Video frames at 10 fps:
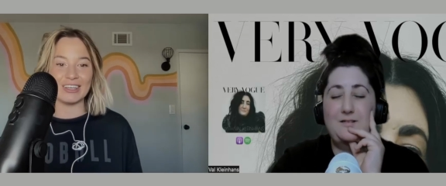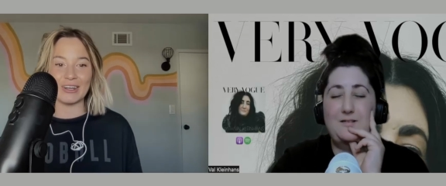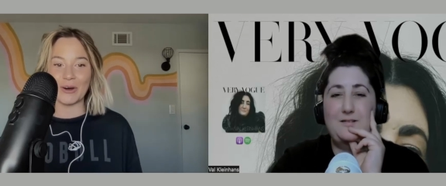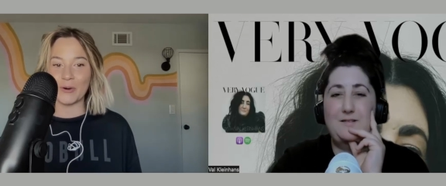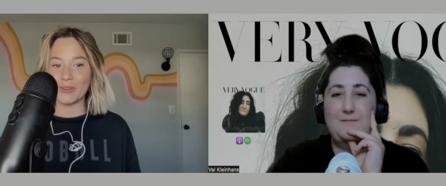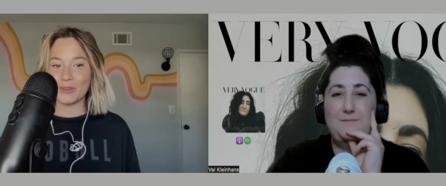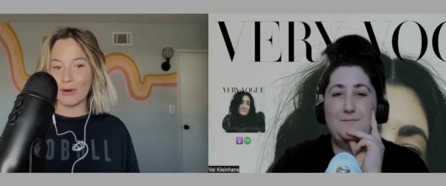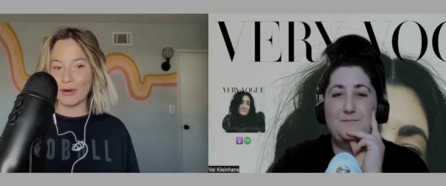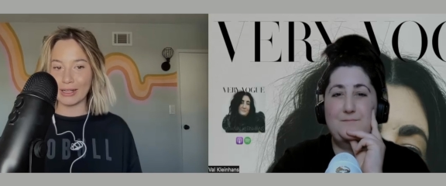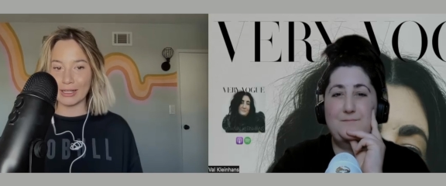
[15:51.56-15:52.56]
Speaker 1: know
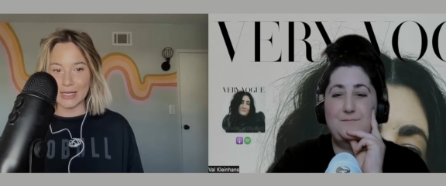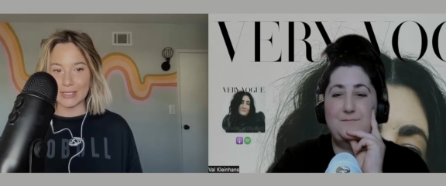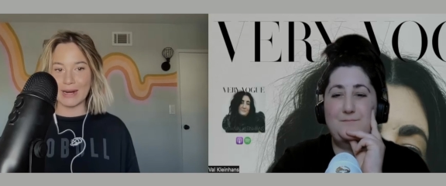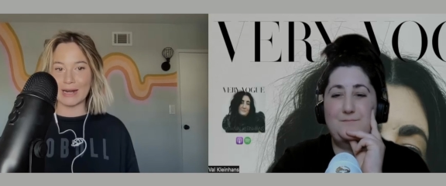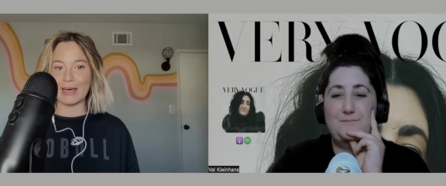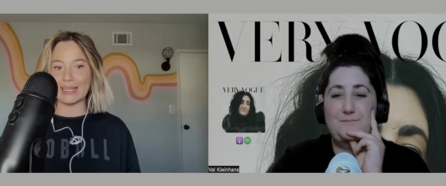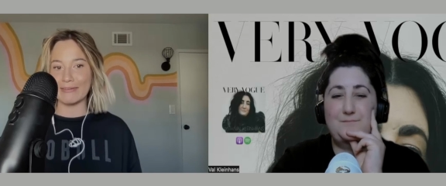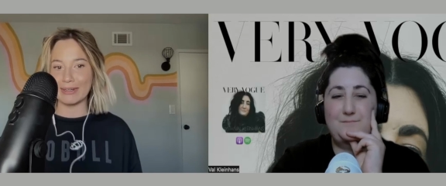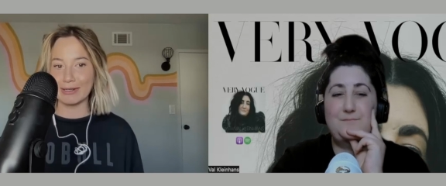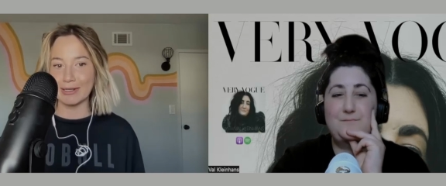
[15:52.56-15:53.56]
throwing clothes around my
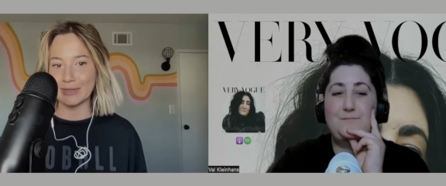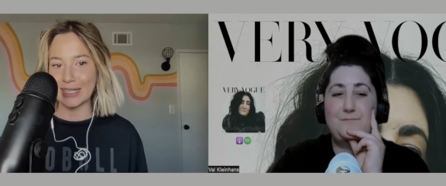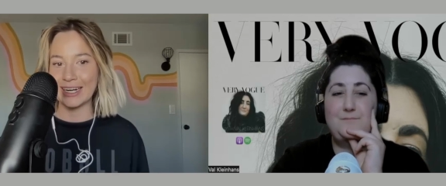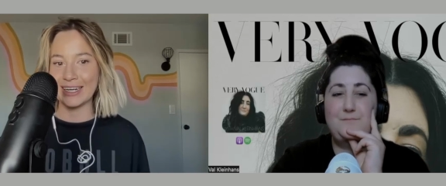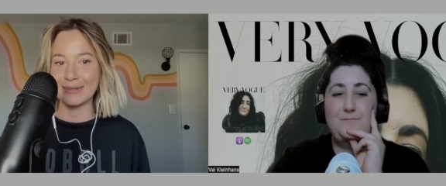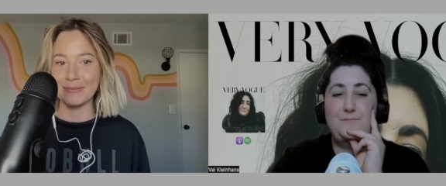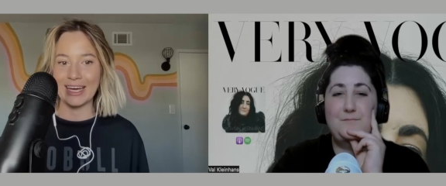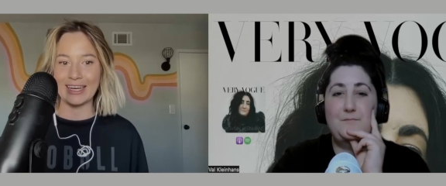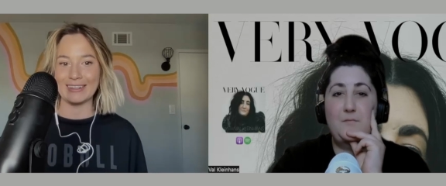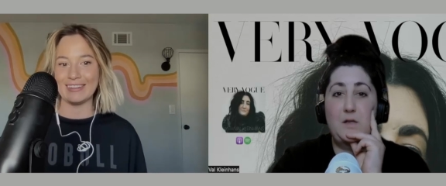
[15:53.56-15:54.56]
living room trying to
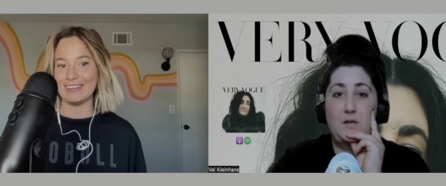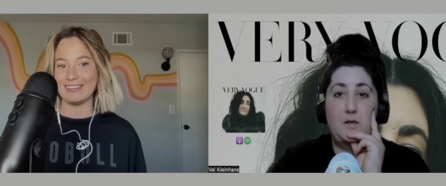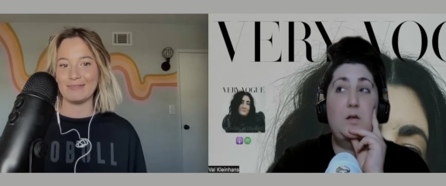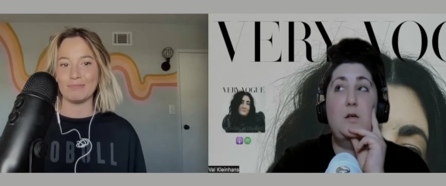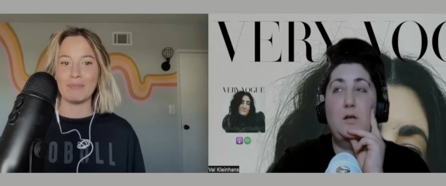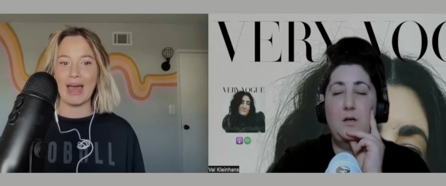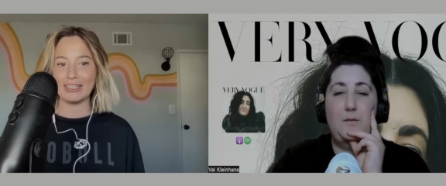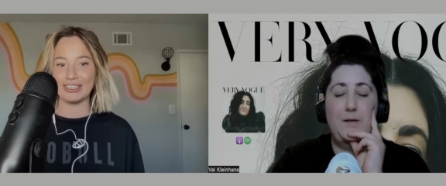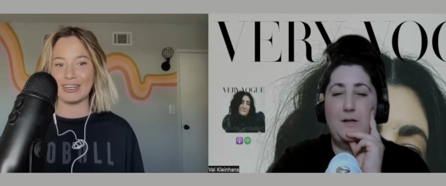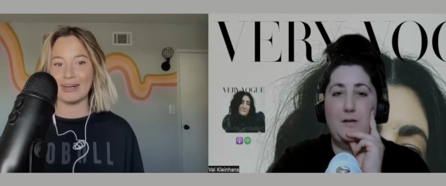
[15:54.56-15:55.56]
make oh
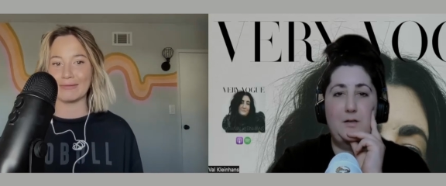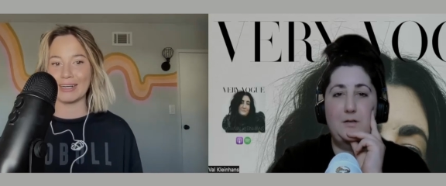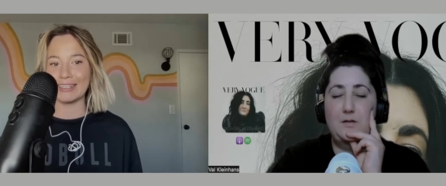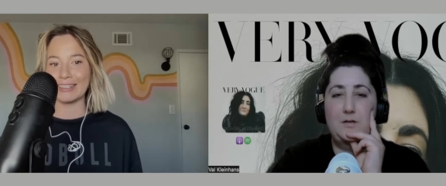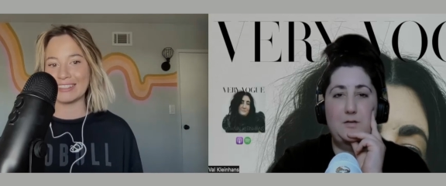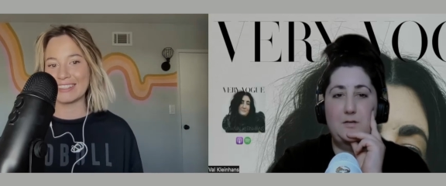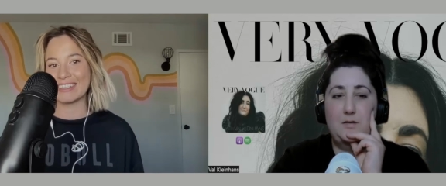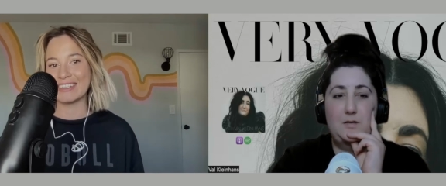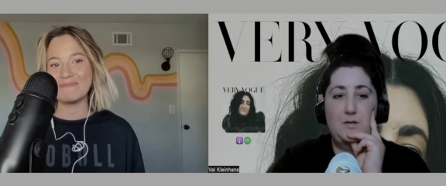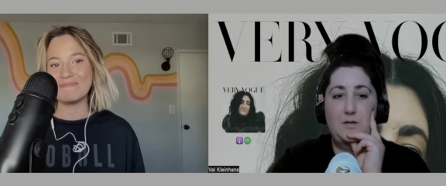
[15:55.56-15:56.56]
magic oh on reels
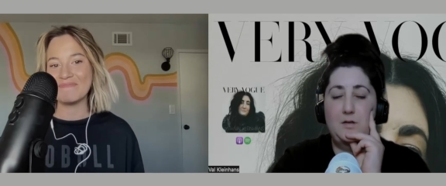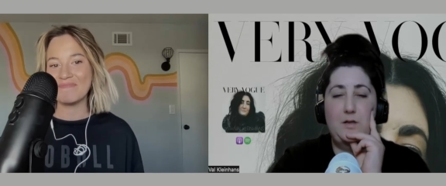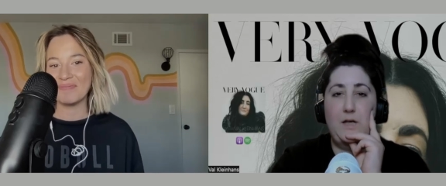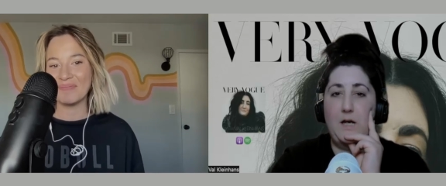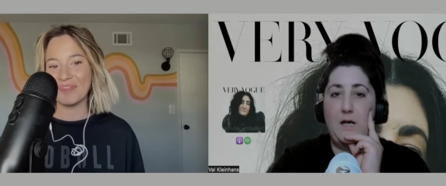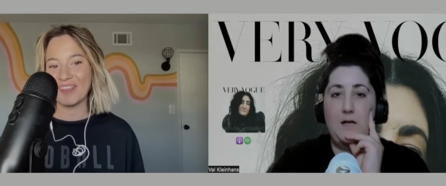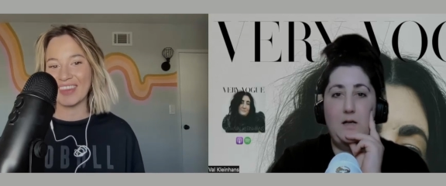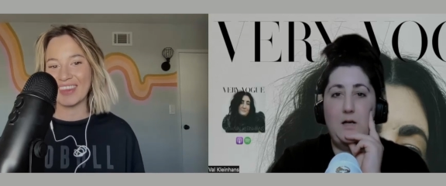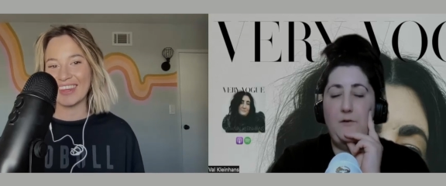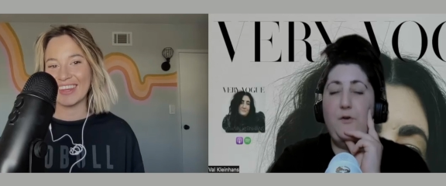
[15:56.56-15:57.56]
yeah
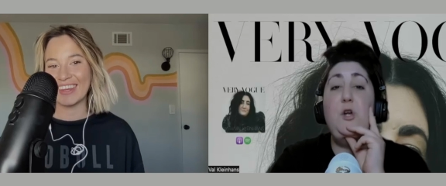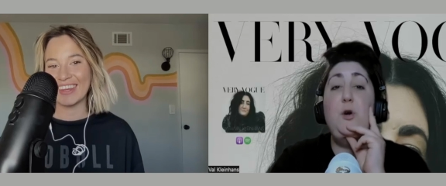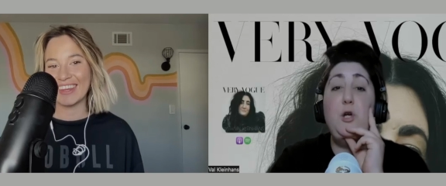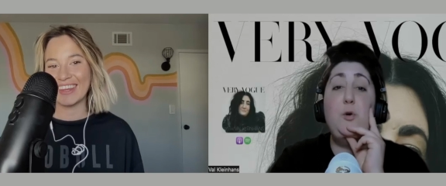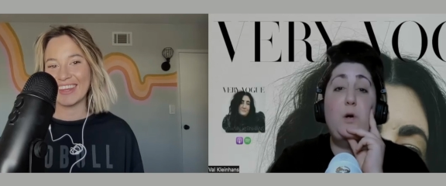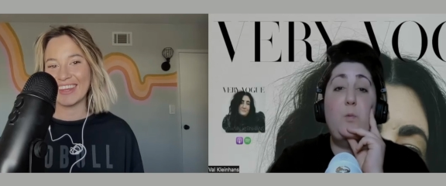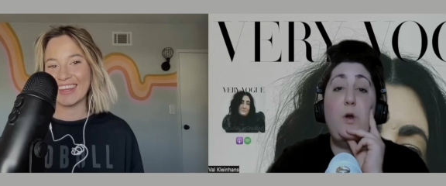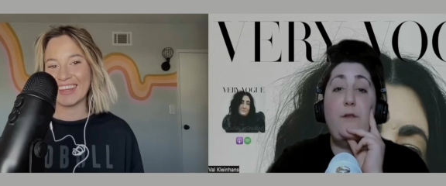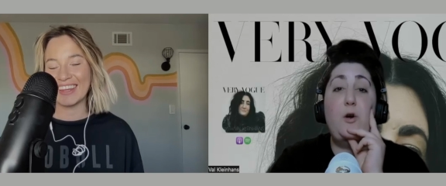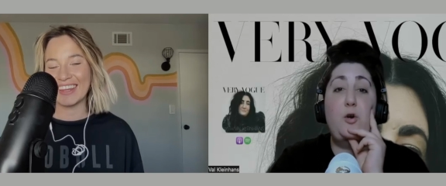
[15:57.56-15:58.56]
Speaker 2: so you you are
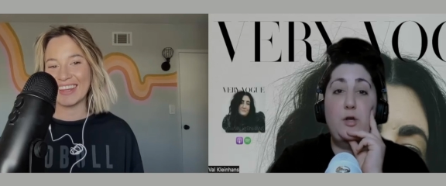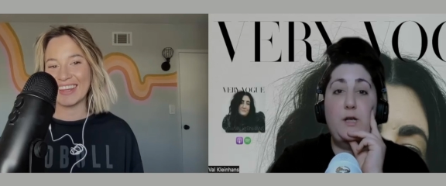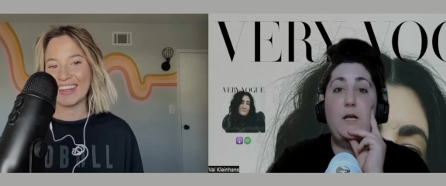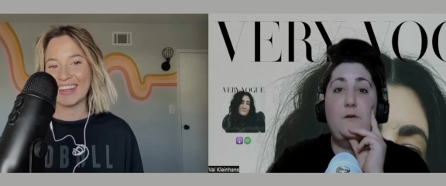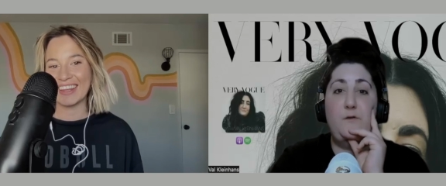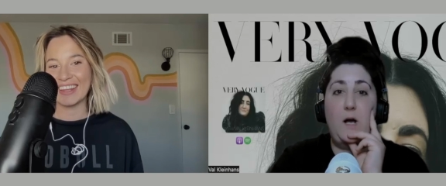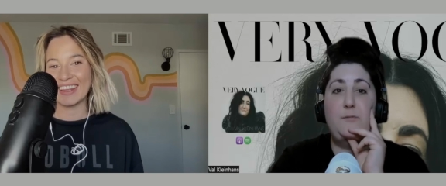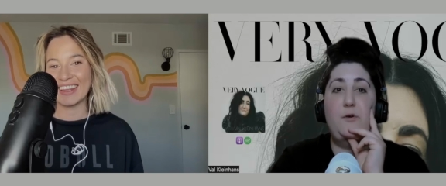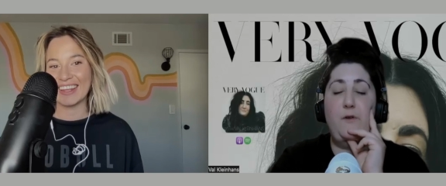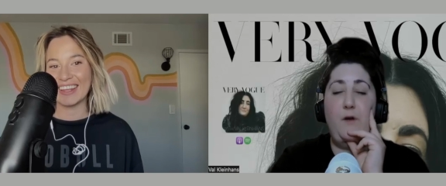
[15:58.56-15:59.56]
one of the early
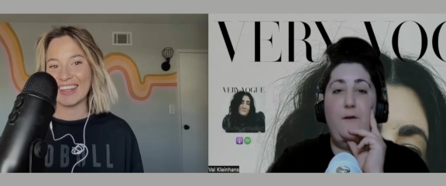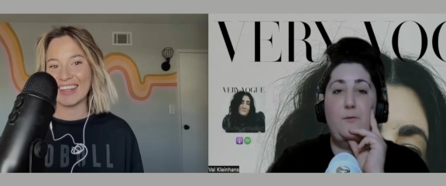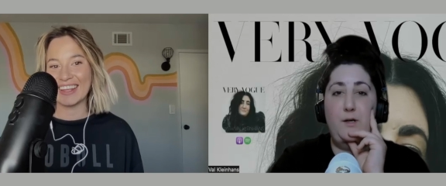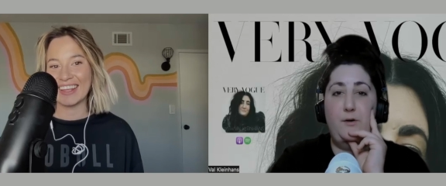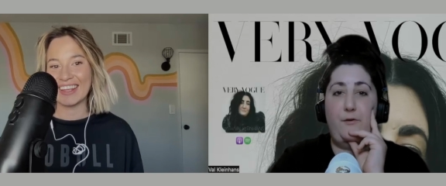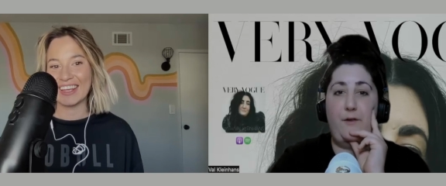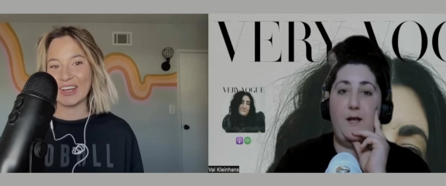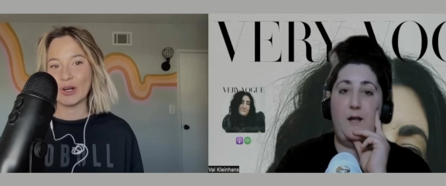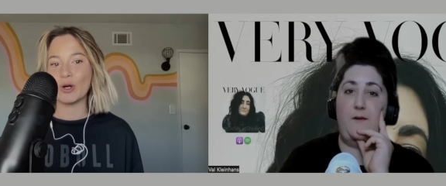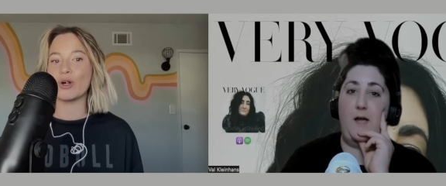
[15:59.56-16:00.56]
adopters of reels and
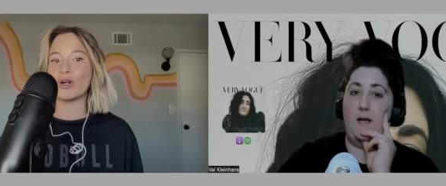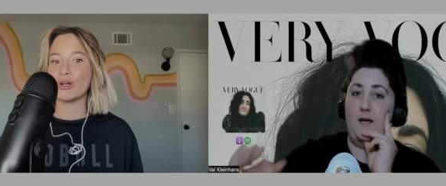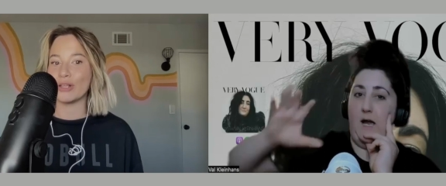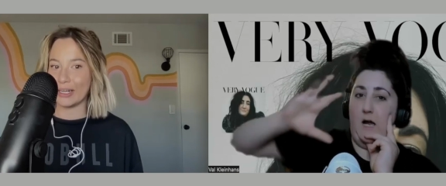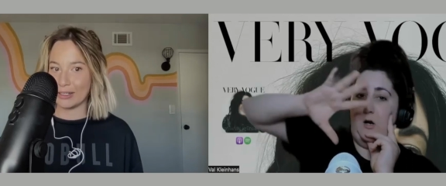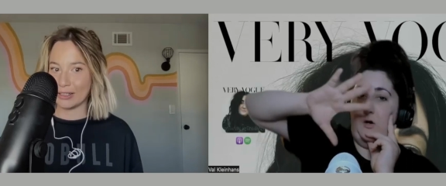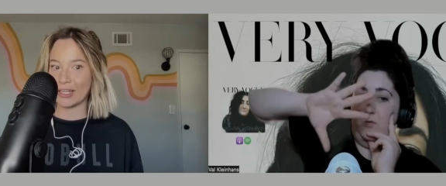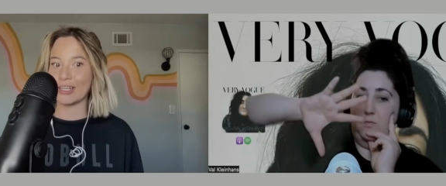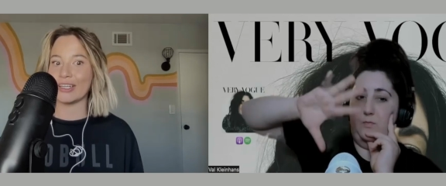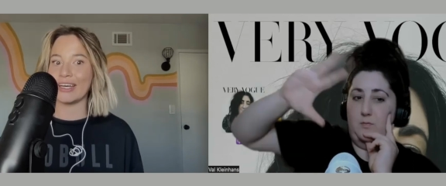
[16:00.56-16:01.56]
that's early how- early
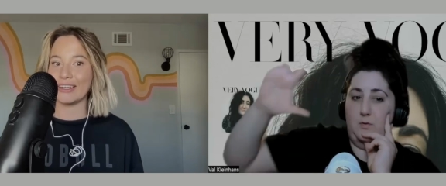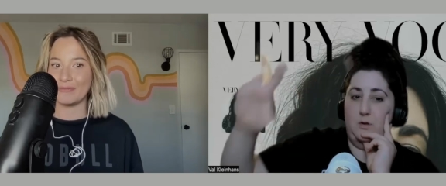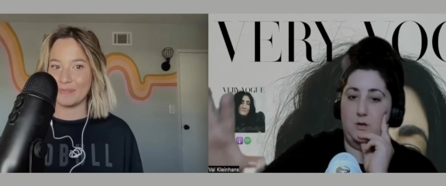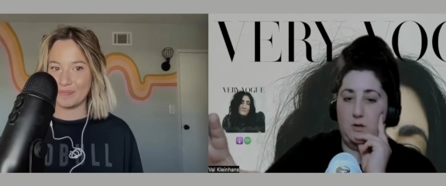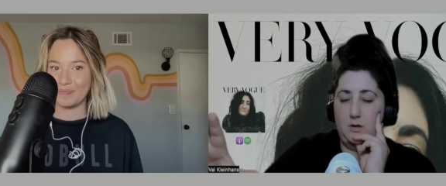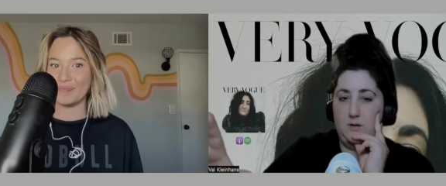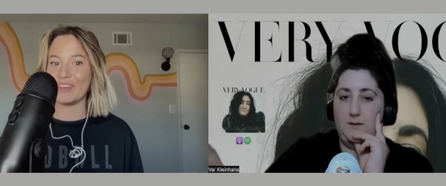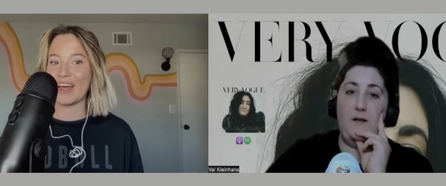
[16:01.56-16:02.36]
early yeah.